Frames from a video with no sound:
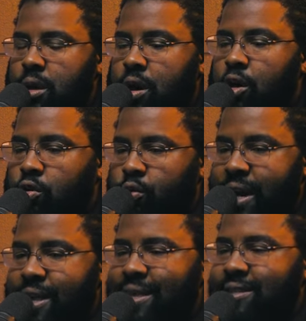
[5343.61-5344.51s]

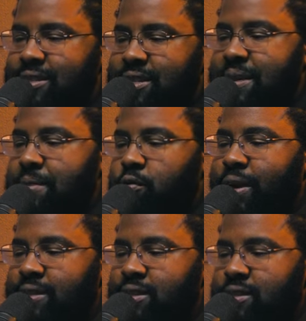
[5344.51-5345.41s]
agree that systemic
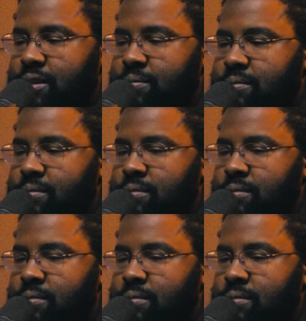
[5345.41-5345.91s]
racism